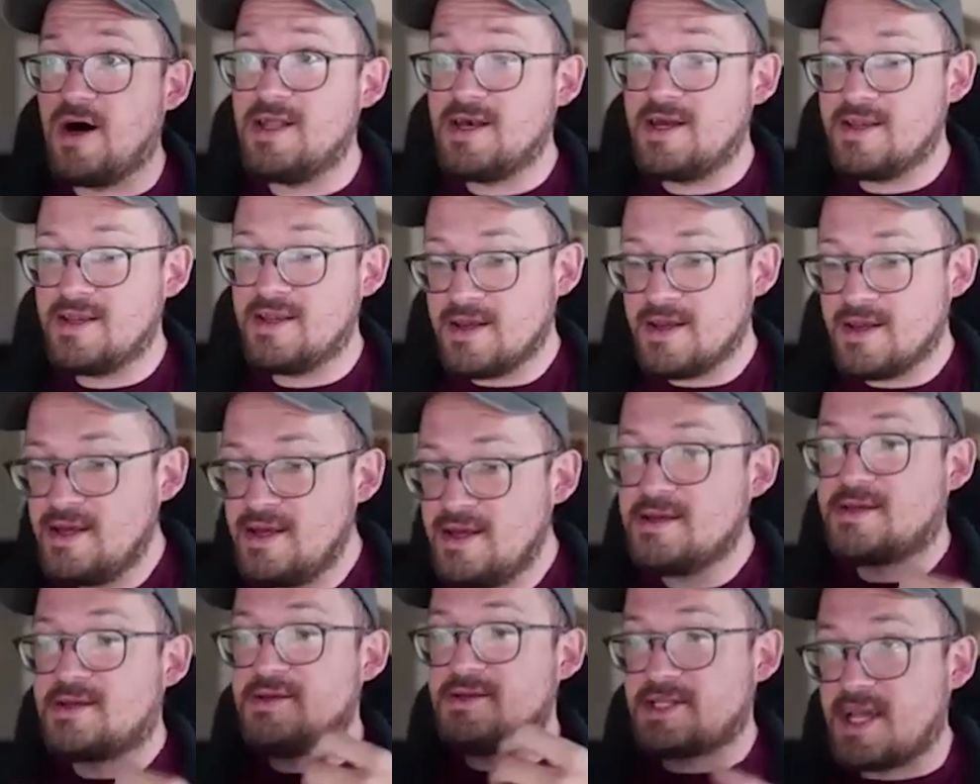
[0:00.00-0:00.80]
to
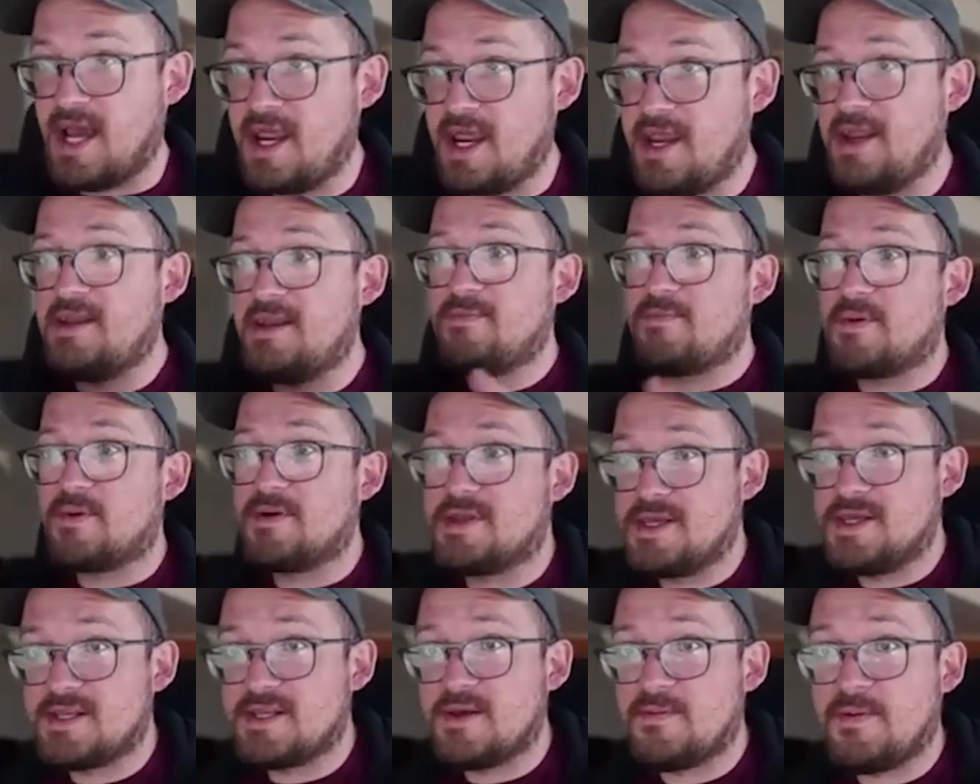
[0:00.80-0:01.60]
sign in and
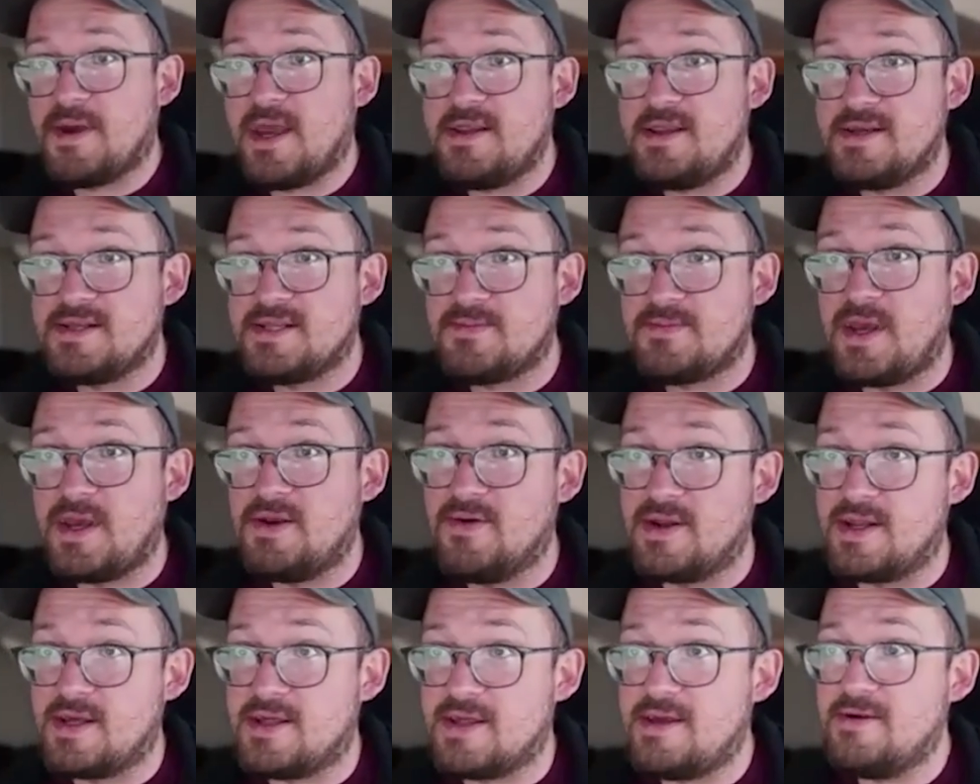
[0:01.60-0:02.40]
participate in speedrun
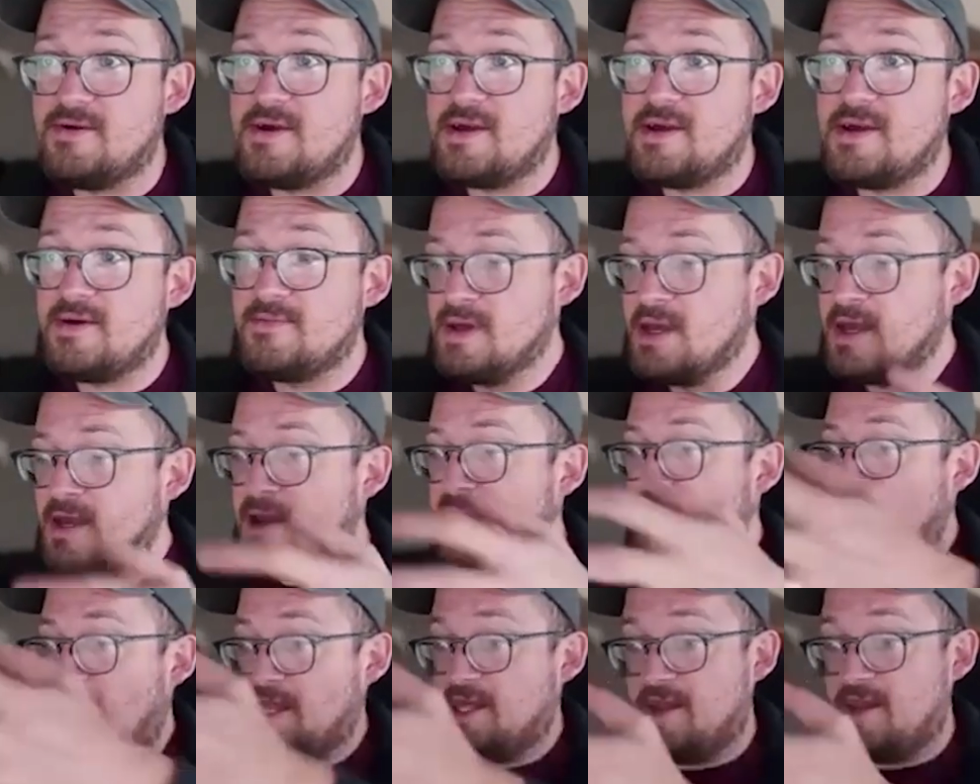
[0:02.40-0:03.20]
Ethereum
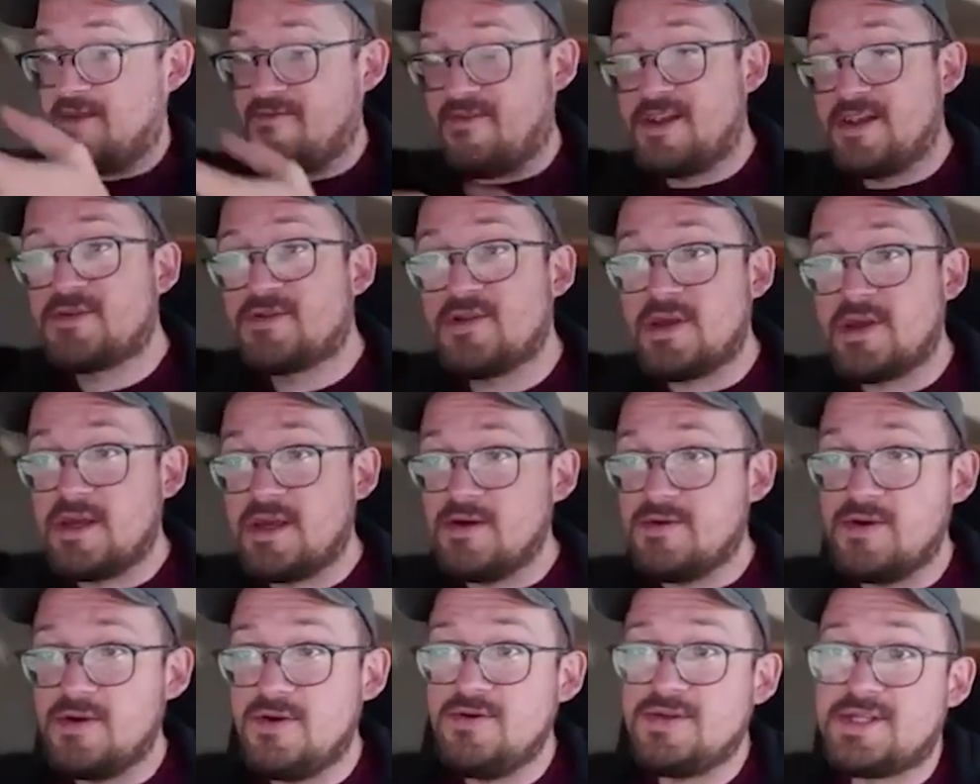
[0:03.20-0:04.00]
and then eventually you
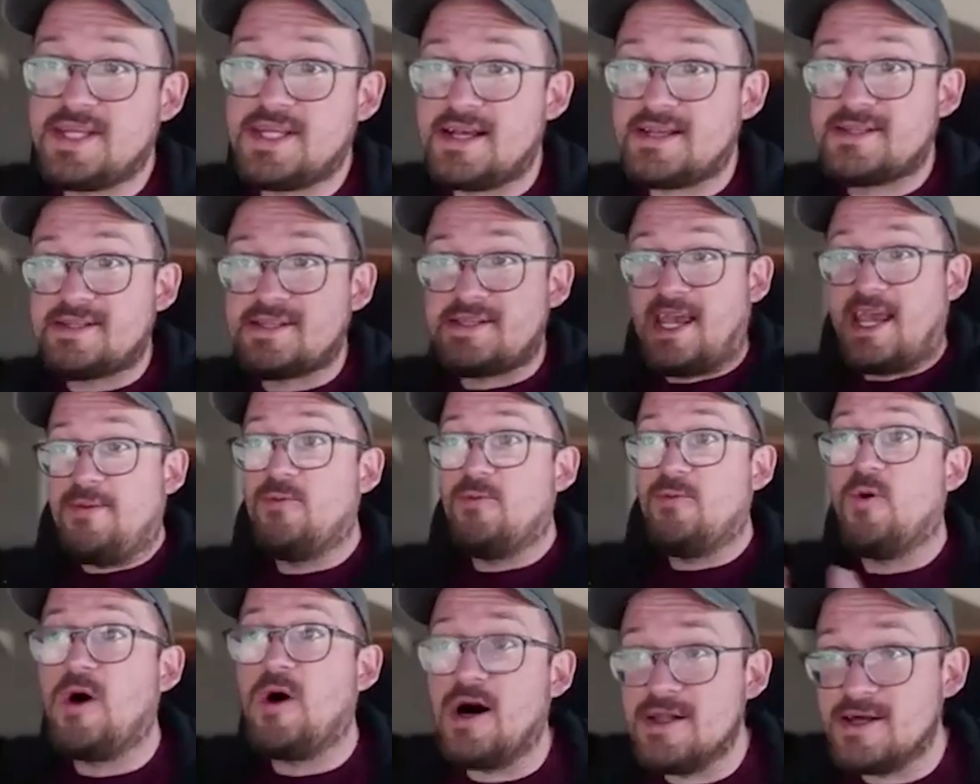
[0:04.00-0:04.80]
use that same
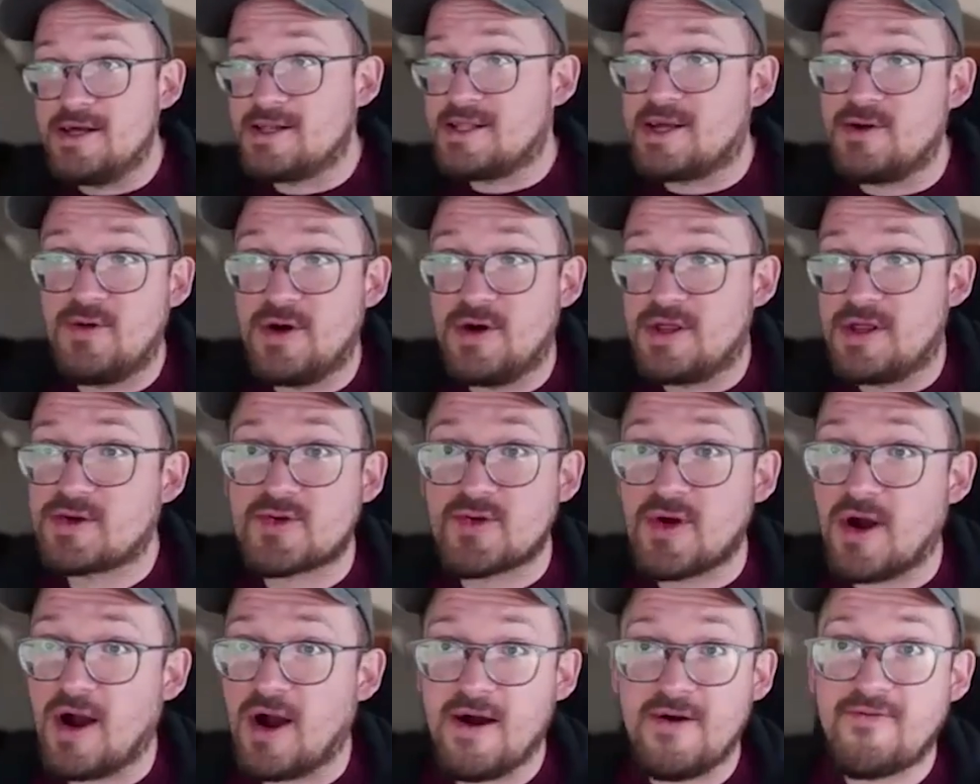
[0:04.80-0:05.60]
wallet to
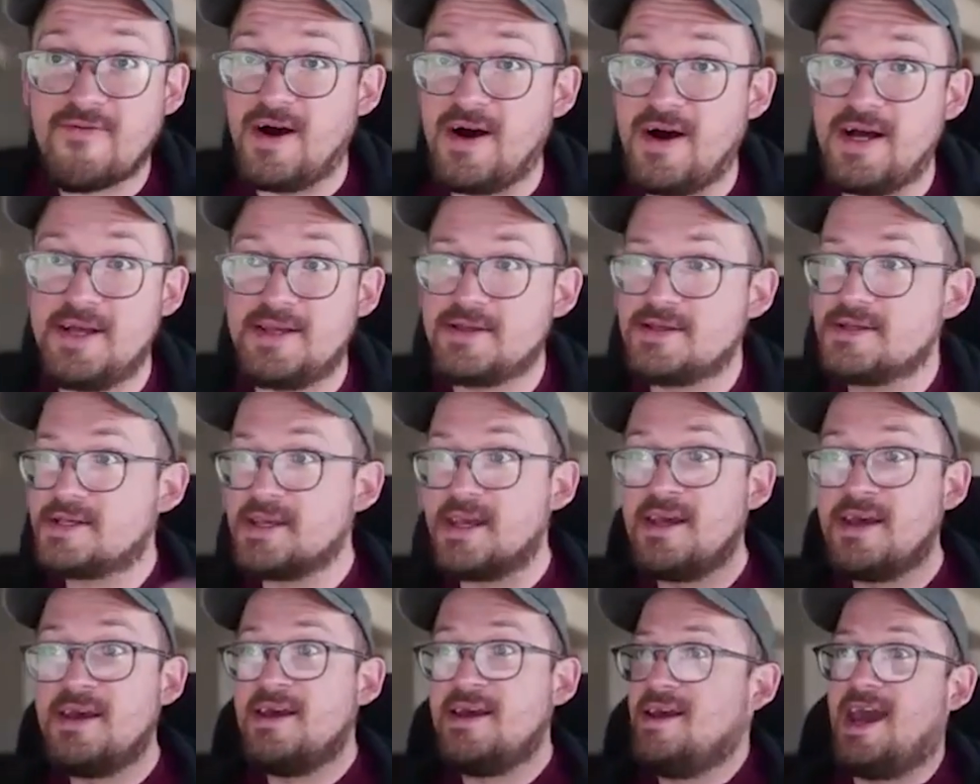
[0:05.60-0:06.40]
withdraw funds
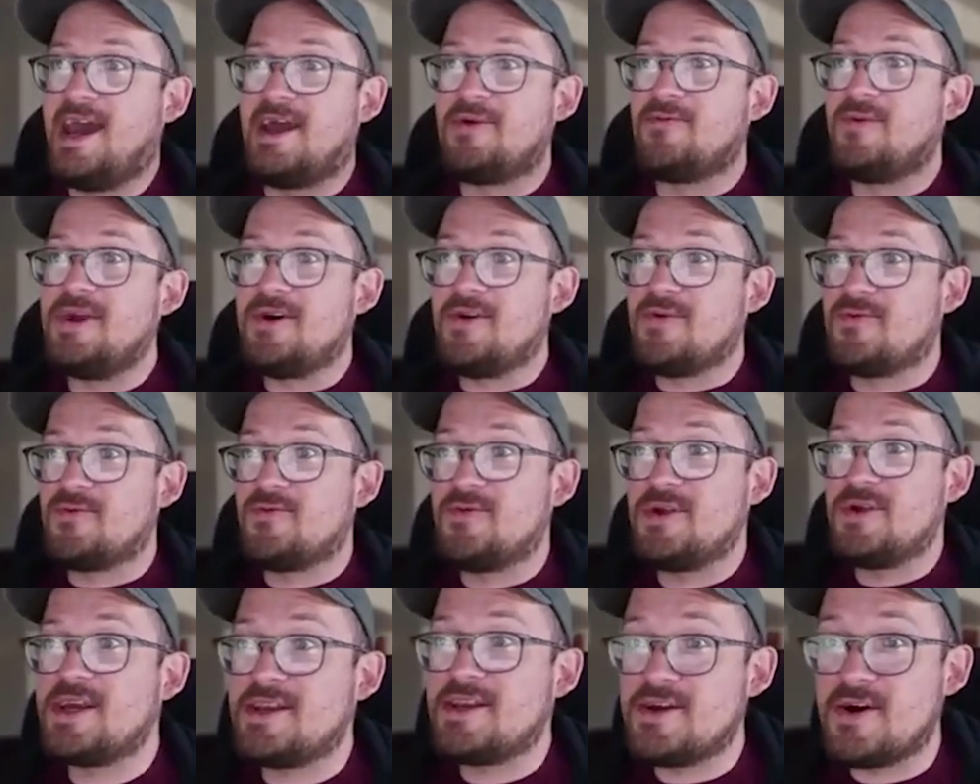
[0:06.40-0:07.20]
and we don't
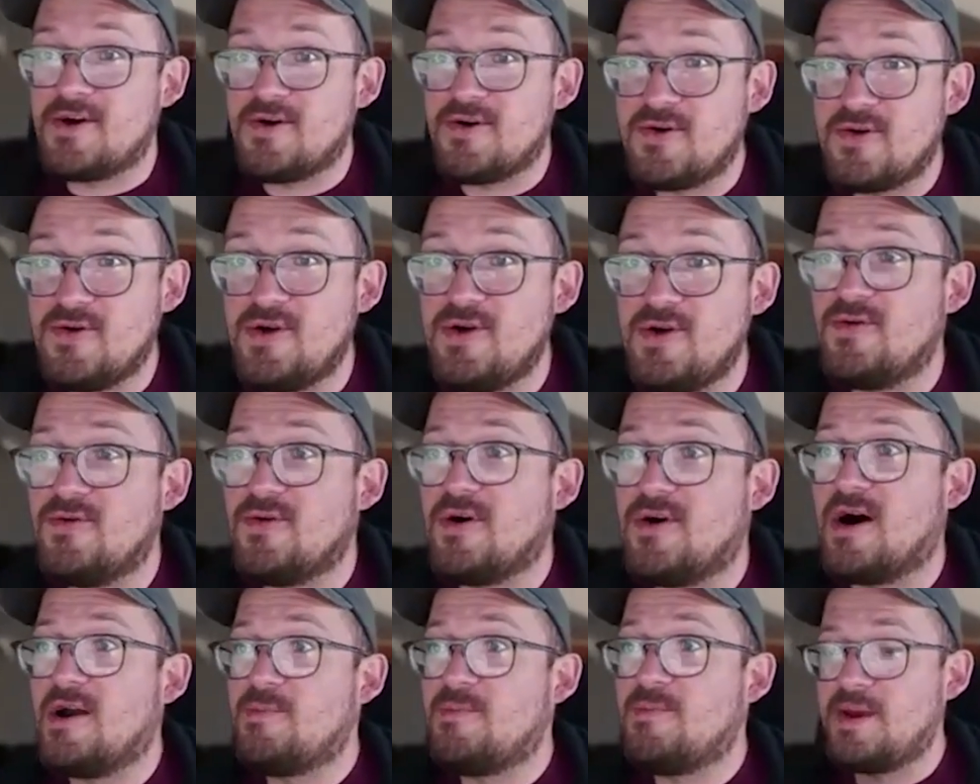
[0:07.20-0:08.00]
really know who you
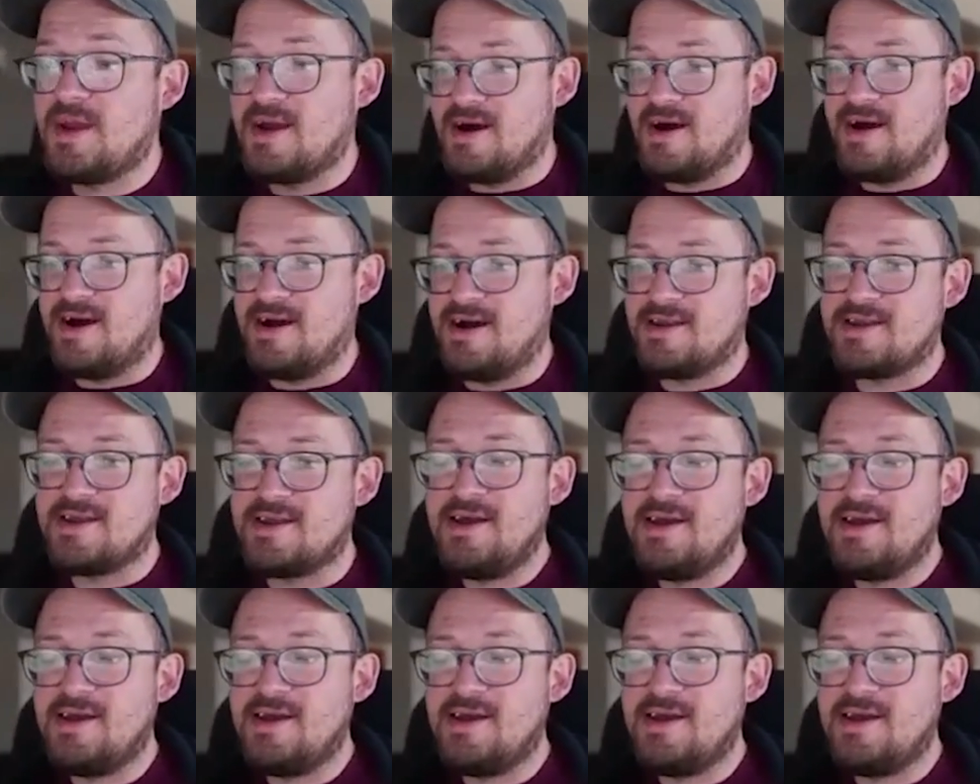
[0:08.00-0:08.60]
are beyond